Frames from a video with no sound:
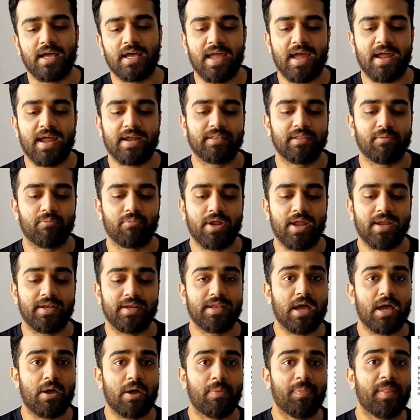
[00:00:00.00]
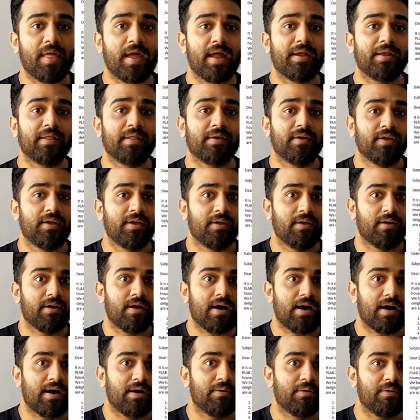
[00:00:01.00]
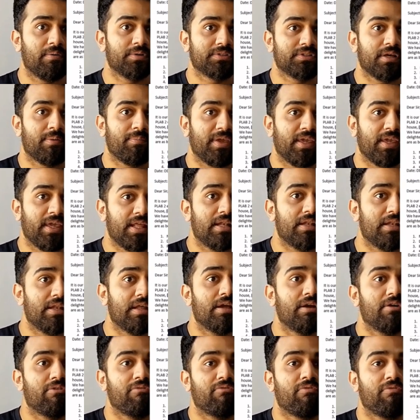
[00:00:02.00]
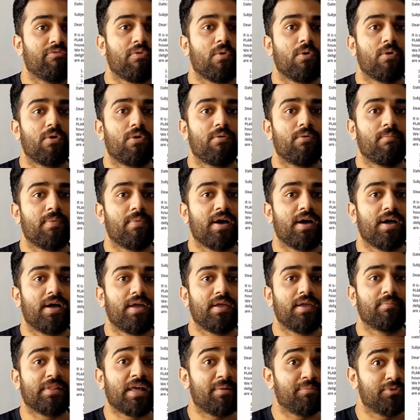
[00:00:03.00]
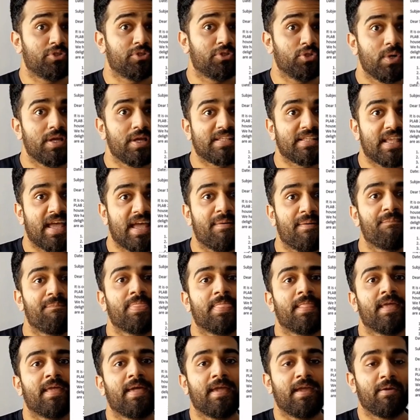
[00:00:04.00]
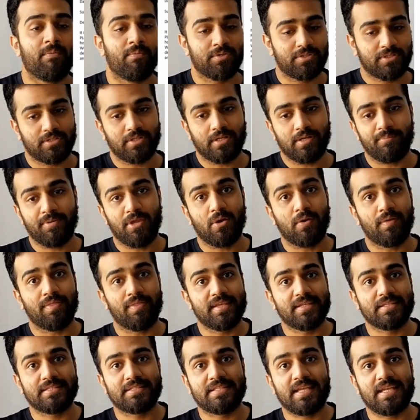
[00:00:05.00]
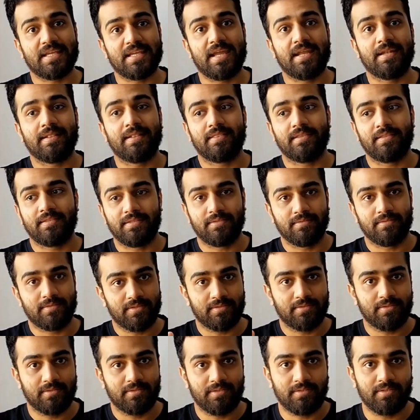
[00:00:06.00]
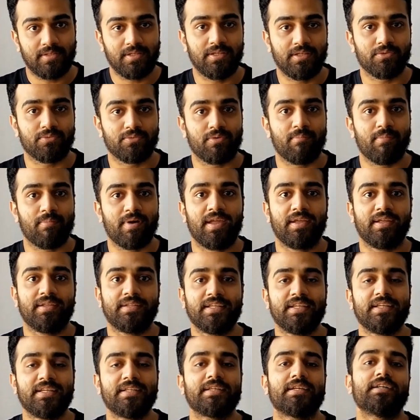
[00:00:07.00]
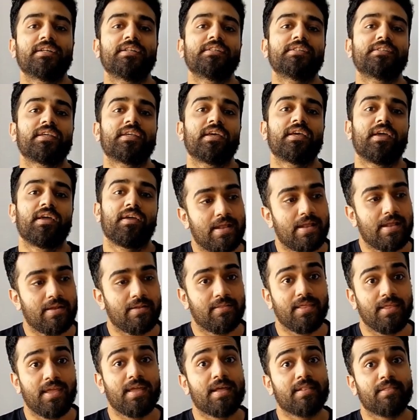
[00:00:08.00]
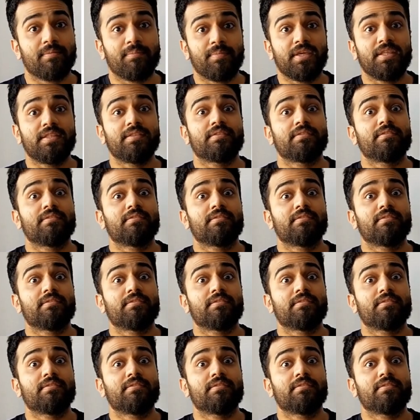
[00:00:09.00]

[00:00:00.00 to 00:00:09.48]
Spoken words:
I had them write down that I was coming in for my PLAB 2 exam. It was going to be on this date. these were my details, and they had the means